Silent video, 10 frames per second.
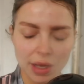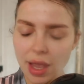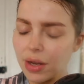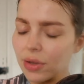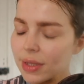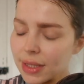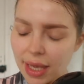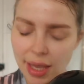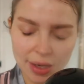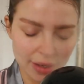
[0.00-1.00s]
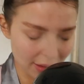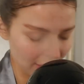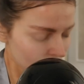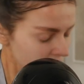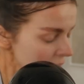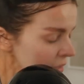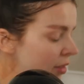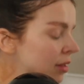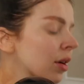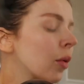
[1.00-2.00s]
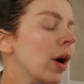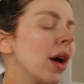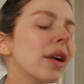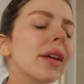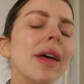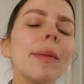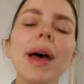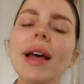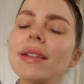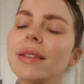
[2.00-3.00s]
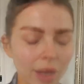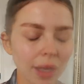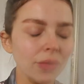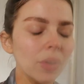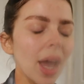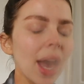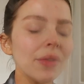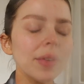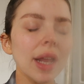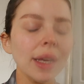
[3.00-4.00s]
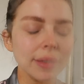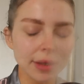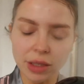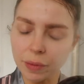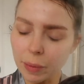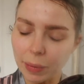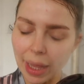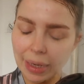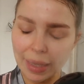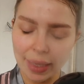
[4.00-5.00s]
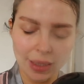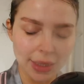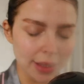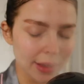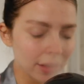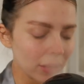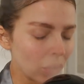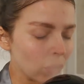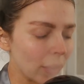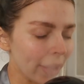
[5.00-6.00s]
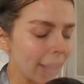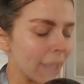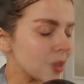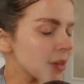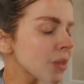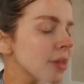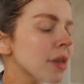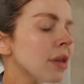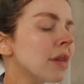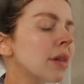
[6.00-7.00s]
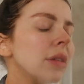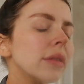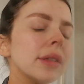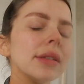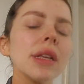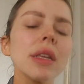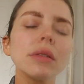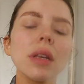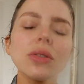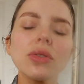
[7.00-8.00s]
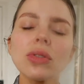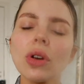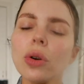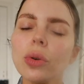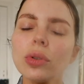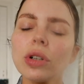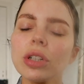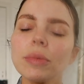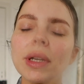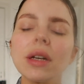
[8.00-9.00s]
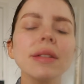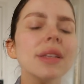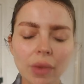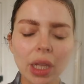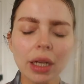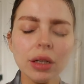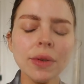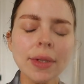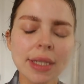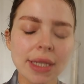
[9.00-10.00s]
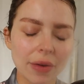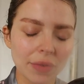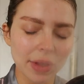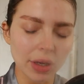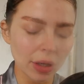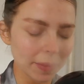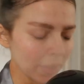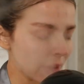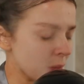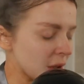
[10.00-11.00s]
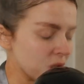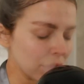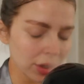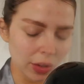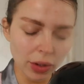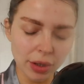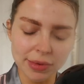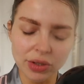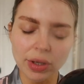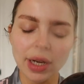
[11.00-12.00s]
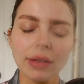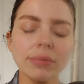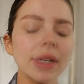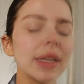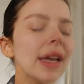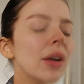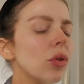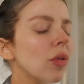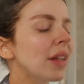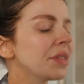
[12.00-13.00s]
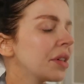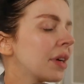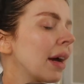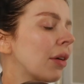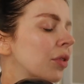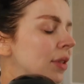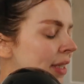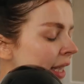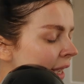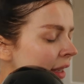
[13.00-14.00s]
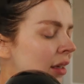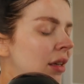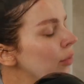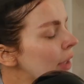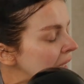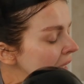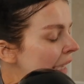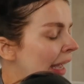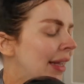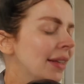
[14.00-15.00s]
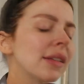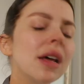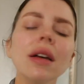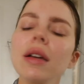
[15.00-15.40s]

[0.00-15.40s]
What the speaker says: in your skin to work their best. And if you have like stubborn blackheads or whiteheads, this is so good because it loosens everything up. So then when you do come to try and really get all that dirt out of your skin, really get in